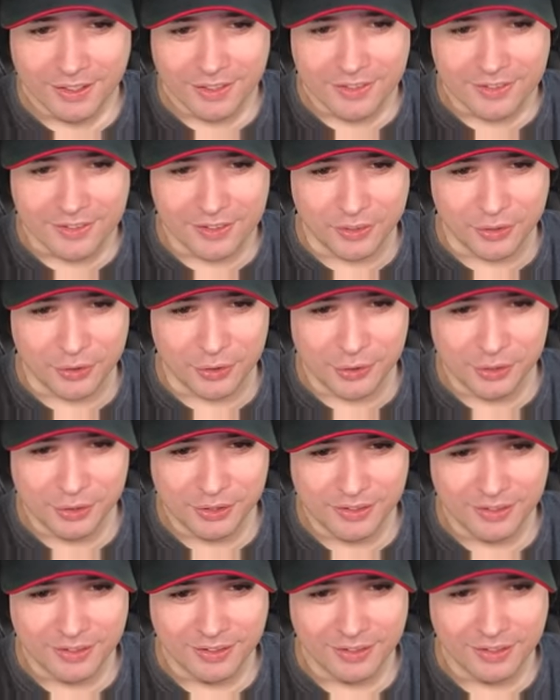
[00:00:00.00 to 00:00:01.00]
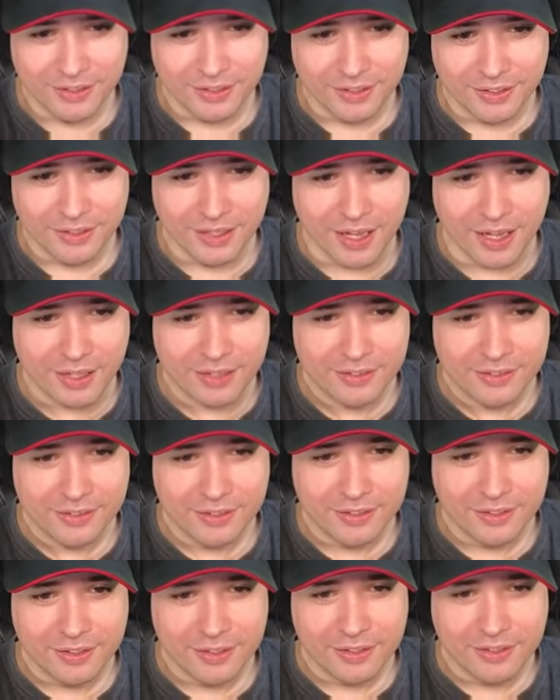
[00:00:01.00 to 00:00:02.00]
so... Yeah,
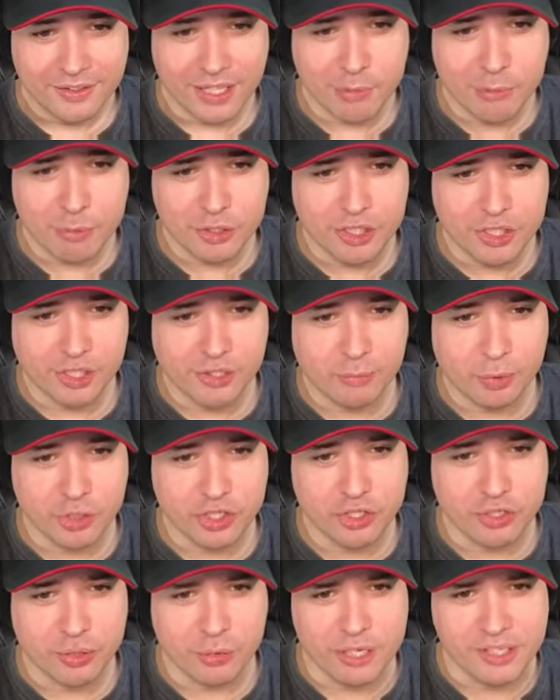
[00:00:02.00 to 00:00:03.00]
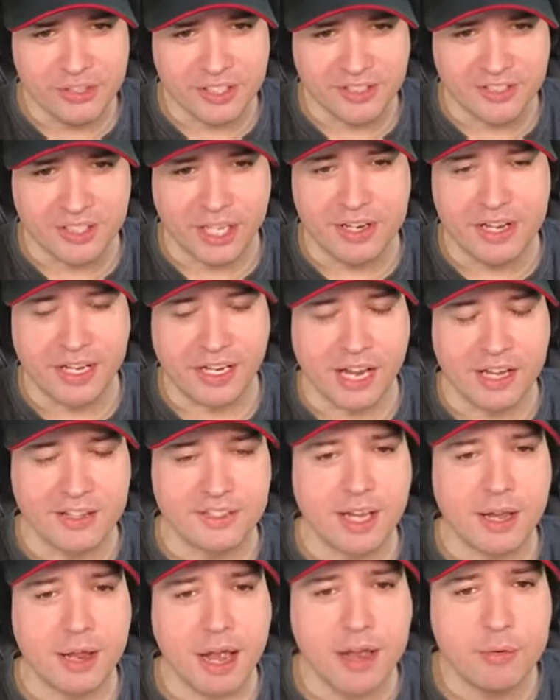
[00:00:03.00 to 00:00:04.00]
tell me what you what you're doing this Sunday,
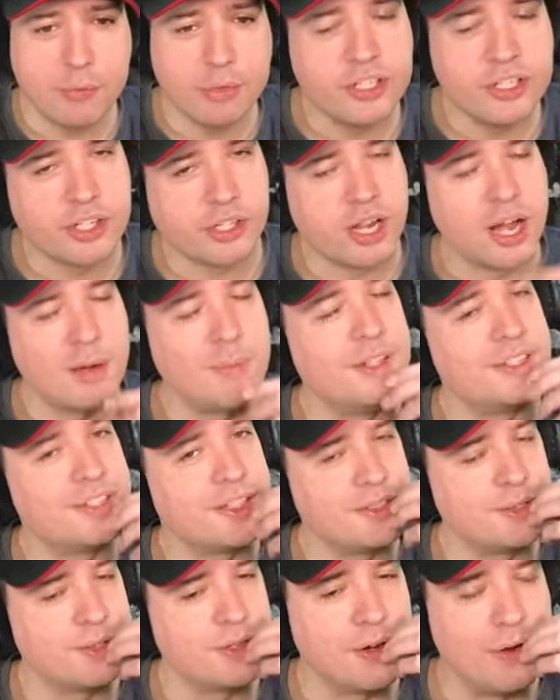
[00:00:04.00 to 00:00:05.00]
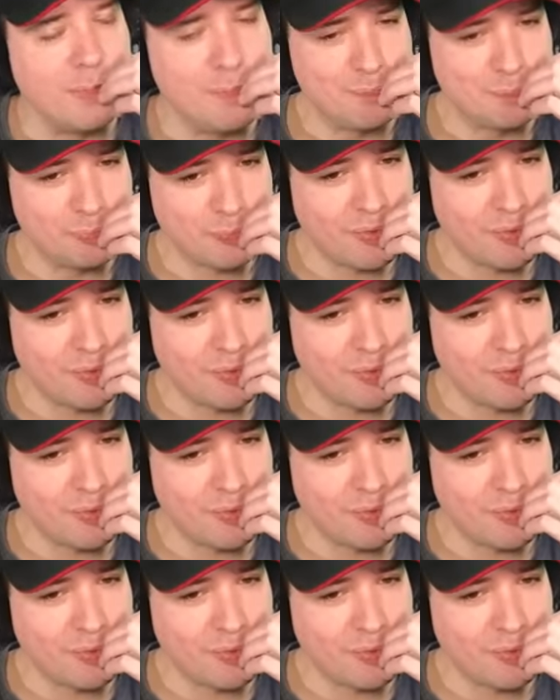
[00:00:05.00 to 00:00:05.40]
guys. I, I read your comments, as you know.